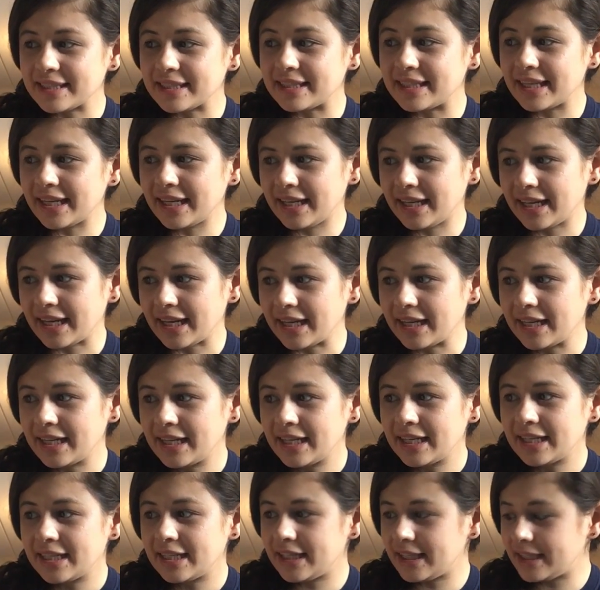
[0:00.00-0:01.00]
Zinnia
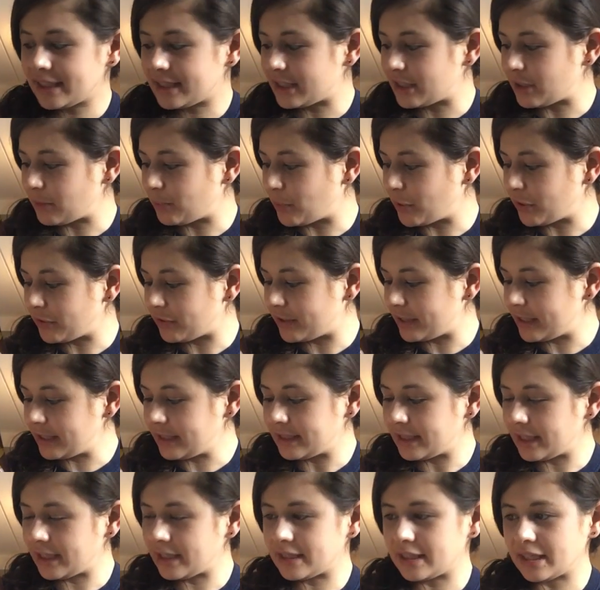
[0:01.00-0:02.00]
needs to put the
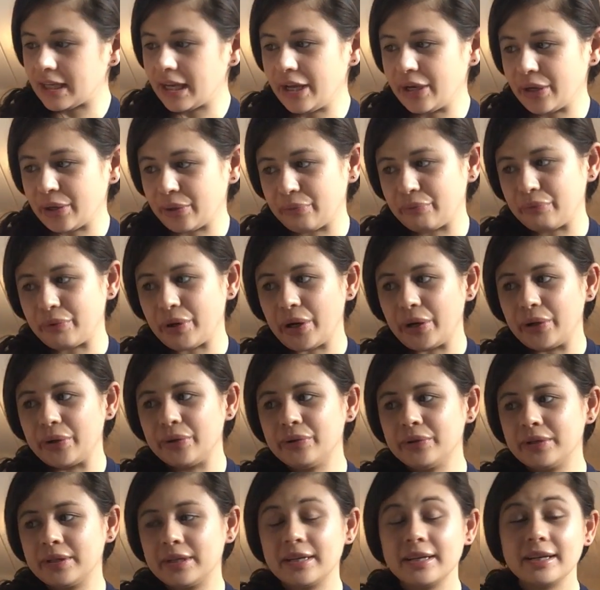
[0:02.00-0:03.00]
seeds in a row,